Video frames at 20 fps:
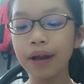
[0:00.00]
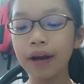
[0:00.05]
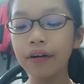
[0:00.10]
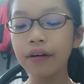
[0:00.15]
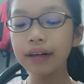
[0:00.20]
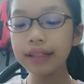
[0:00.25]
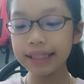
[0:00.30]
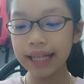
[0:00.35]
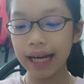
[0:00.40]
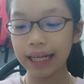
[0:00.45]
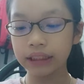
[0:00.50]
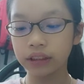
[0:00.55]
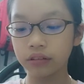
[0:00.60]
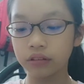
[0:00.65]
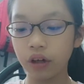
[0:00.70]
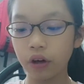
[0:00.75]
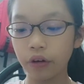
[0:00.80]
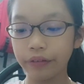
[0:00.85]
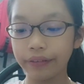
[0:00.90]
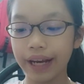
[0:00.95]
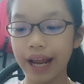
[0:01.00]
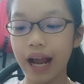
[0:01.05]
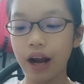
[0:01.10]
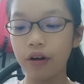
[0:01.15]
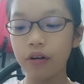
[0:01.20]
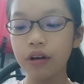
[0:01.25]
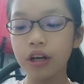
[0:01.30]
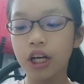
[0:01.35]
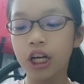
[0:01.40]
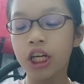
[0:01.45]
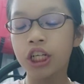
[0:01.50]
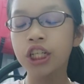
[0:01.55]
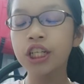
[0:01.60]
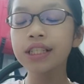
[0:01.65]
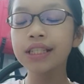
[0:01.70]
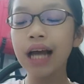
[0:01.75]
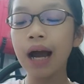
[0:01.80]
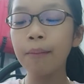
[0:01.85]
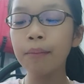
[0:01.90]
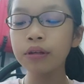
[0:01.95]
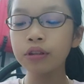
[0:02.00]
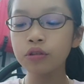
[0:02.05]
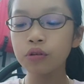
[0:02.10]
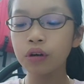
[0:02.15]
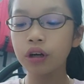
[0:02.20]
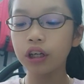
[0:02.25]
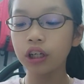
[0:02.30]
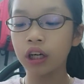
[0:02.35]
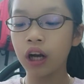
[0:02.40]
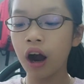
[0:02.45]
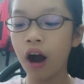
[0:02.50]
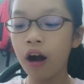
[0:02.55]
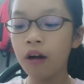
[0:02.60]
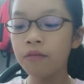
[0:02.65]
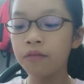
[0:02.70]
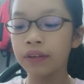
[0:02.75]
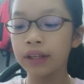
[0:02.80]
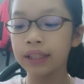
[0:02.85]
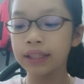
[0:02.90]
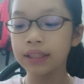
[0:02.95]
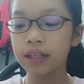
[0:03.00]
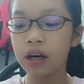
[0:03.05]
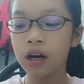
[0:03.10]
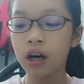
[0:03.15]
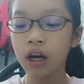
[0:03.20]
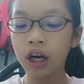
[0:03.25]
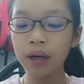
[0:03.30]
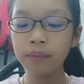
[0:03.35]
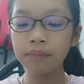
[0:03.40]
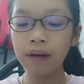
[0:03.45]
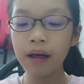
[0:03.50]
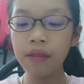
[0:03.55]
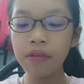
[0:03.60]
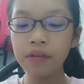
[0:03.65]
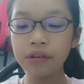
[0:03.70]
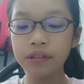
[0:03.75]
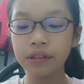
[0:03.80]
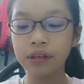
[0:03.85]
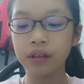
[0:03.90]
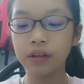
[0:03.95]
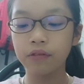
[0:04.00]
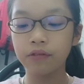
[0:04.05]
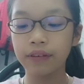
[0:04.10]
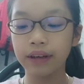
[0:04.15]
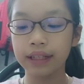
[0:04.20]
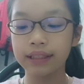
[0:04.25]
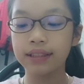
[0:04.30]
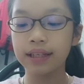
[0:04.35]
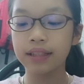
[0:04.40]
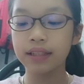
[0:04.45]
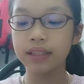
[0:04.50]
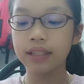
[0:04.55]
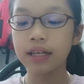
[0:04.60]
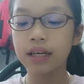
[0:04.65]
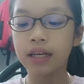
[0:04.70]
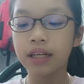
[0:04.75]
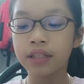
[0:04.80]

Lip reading: Paradise Road now. She's coming to her convent. Her mother's gonna fix it.